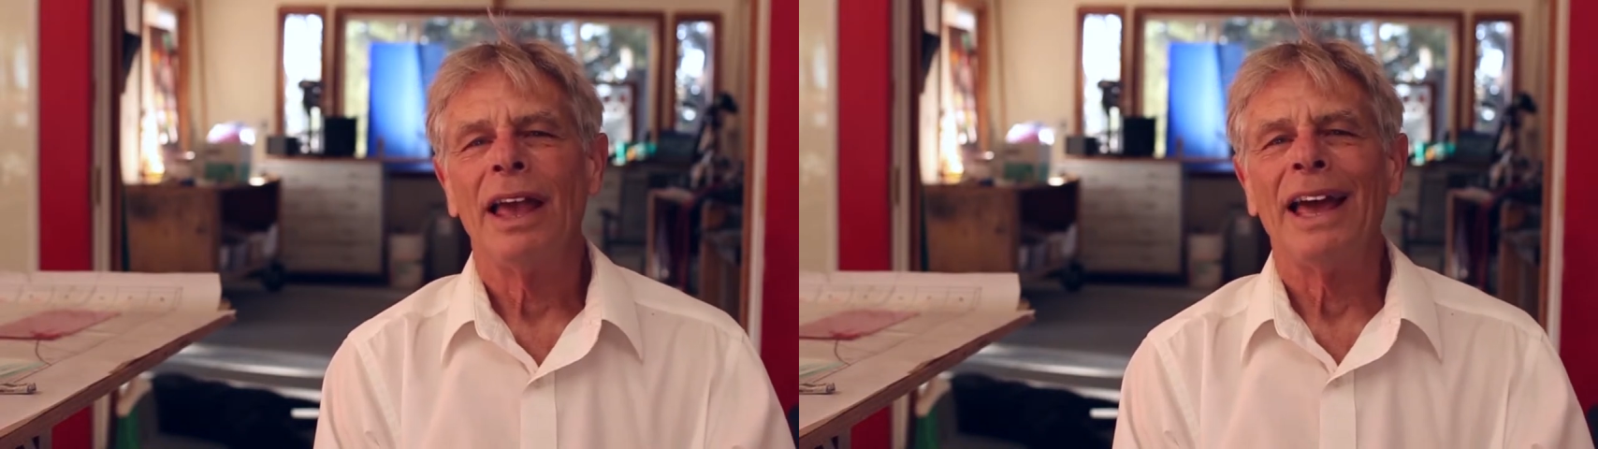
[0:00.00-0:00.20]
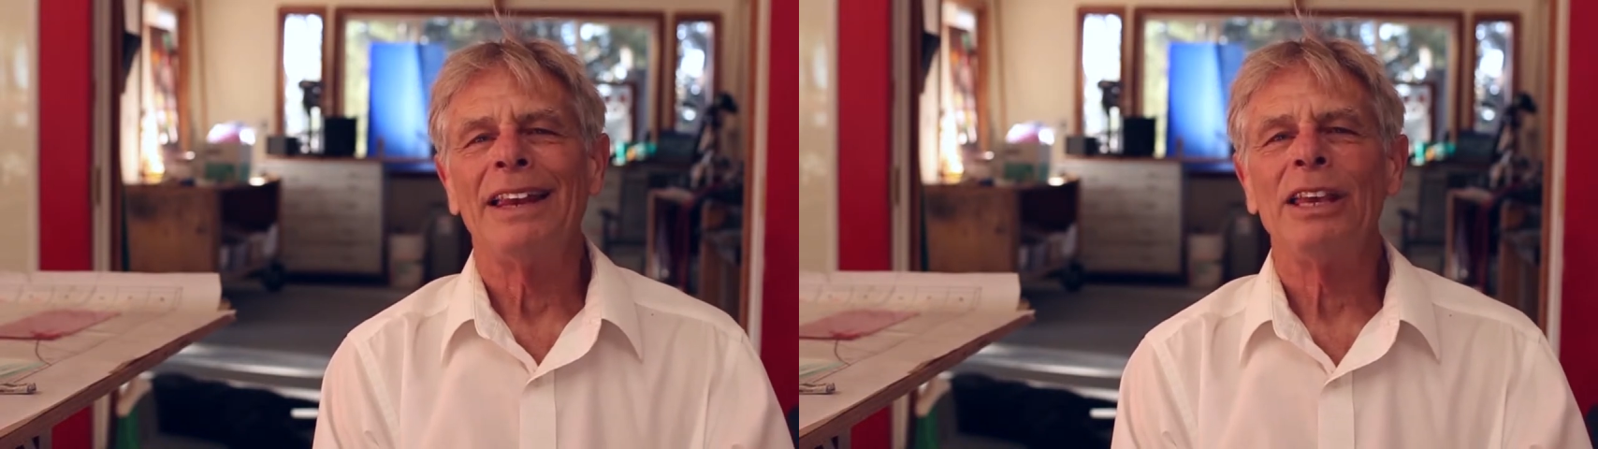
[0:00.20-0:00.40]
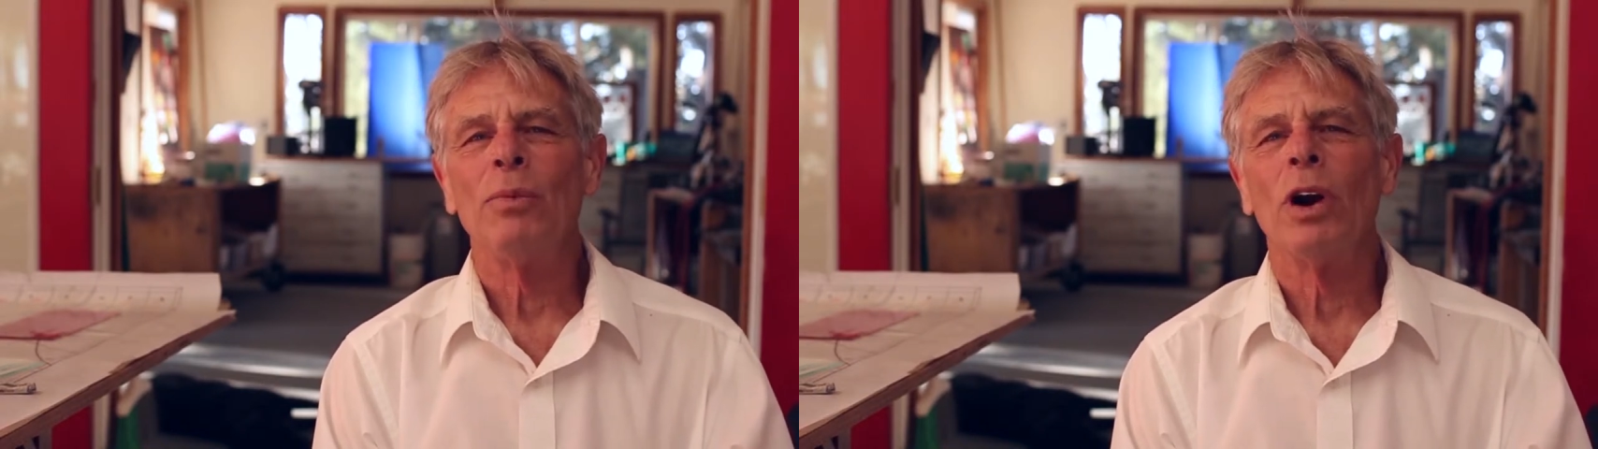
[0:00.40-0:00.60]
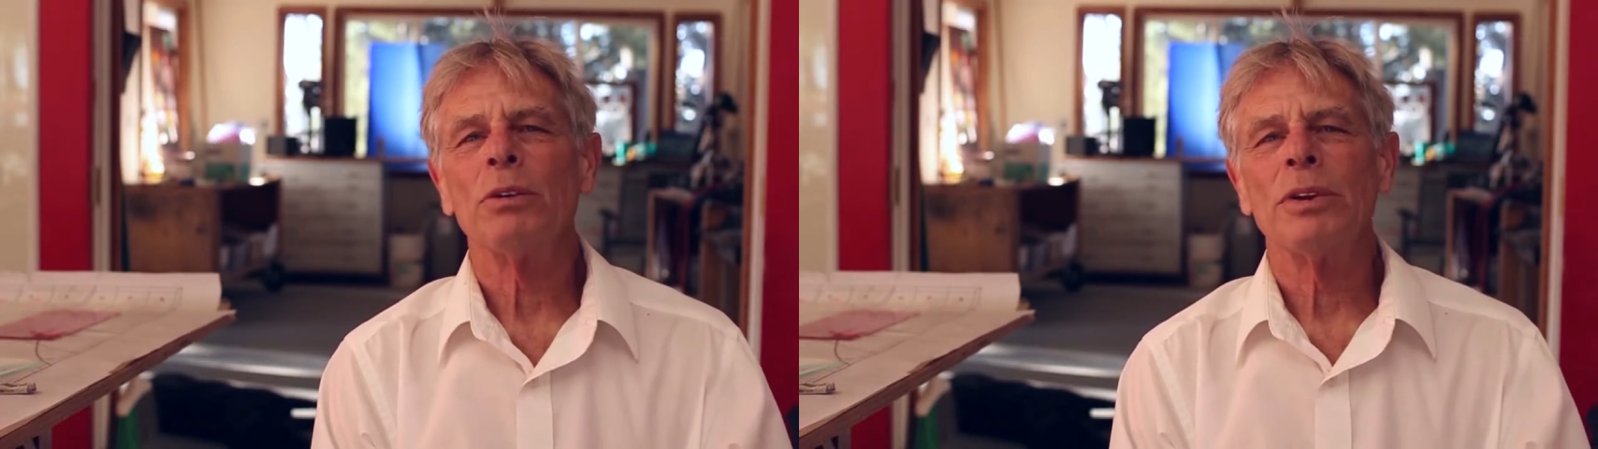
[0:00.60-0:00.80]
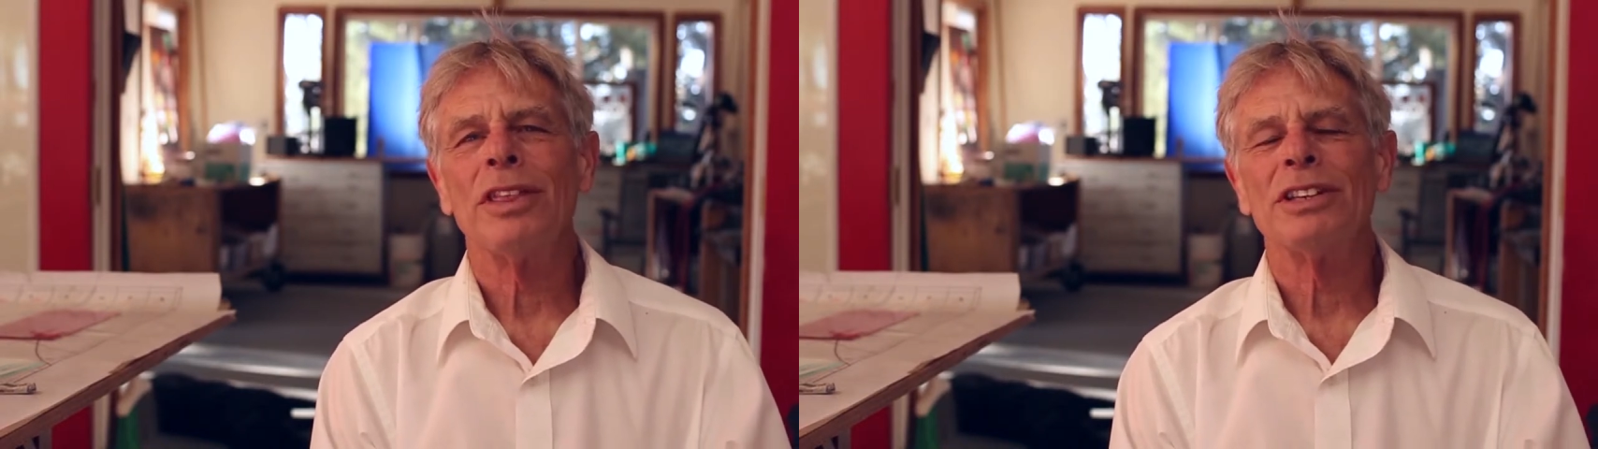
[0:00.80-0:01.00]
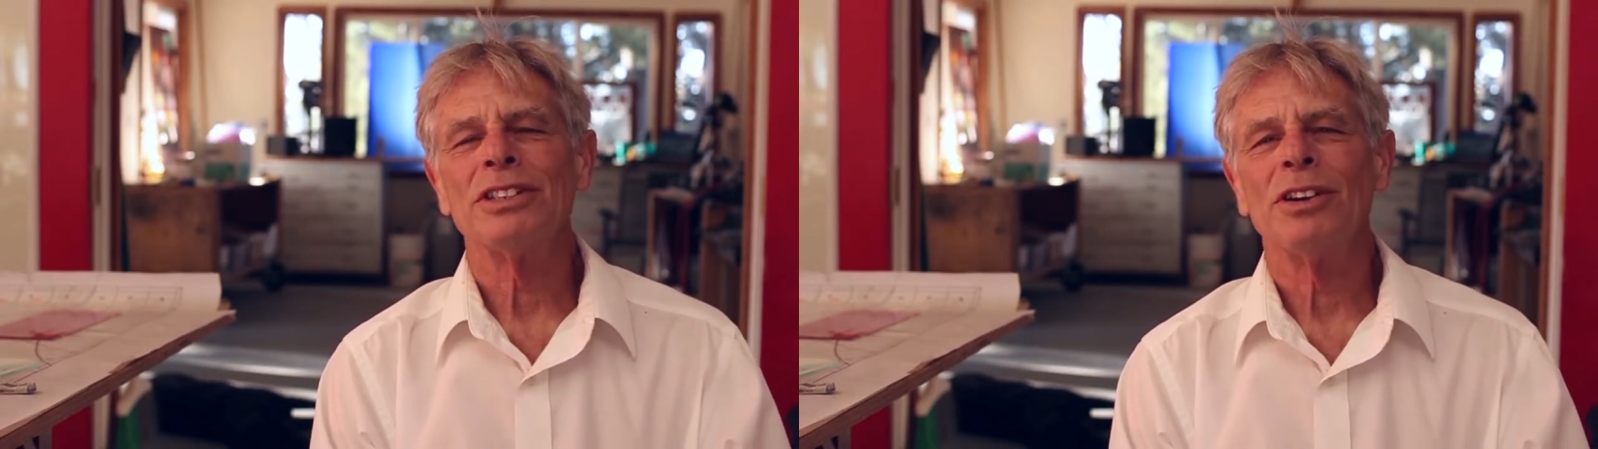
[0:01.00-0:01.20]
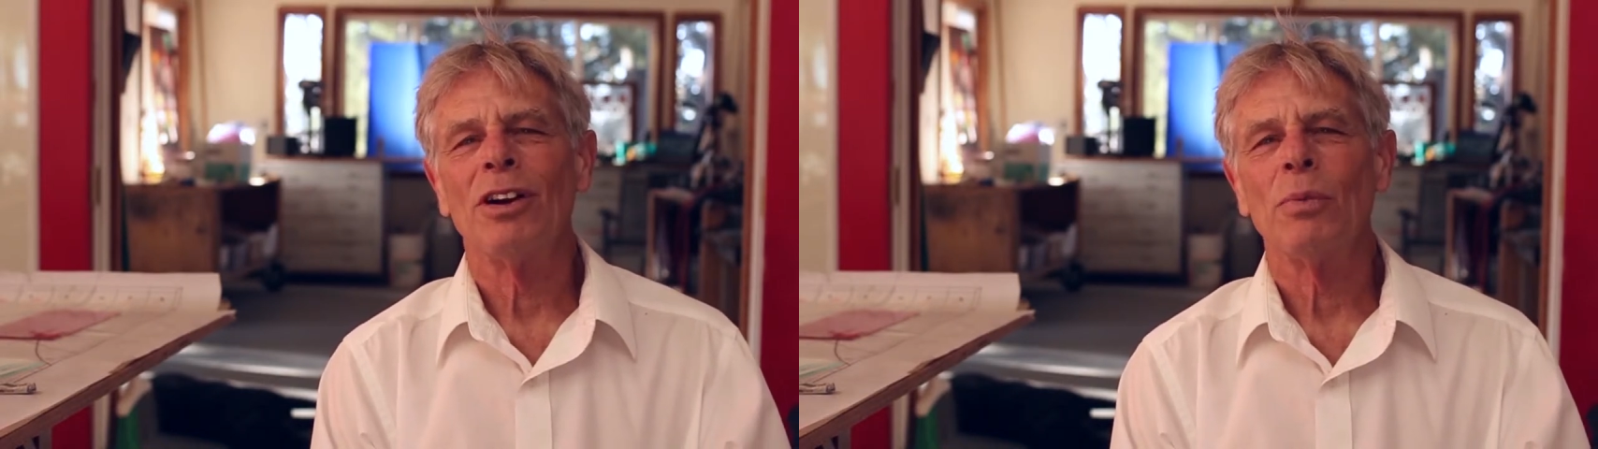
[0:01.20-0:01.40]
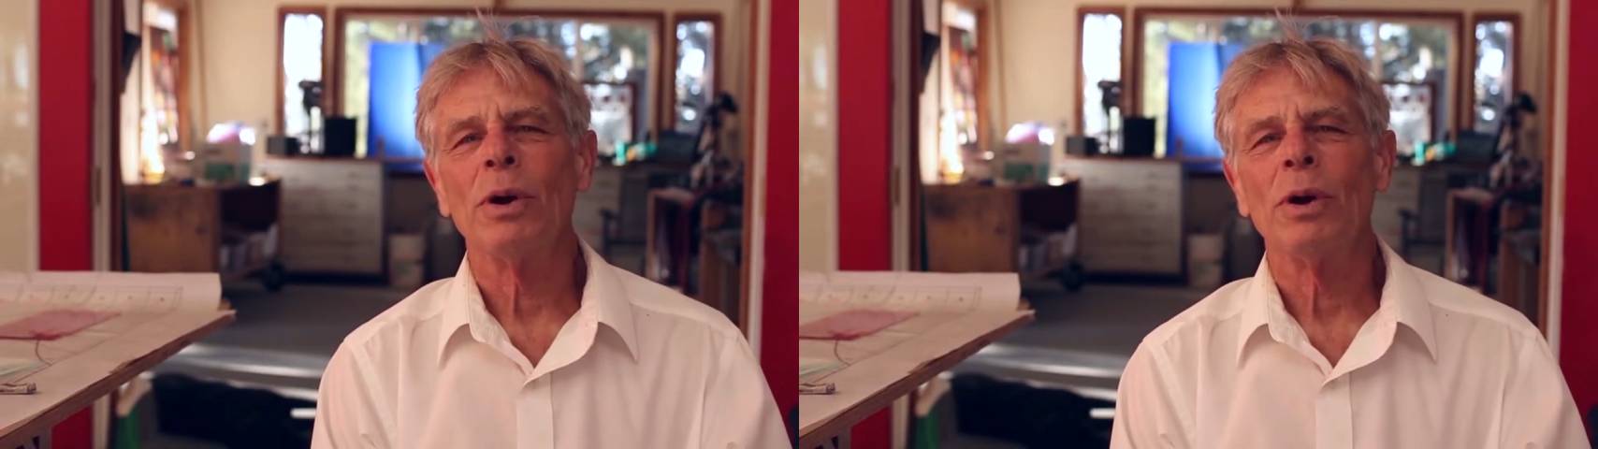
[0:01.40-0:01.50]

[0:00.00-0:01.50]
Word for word: and he worked with us in our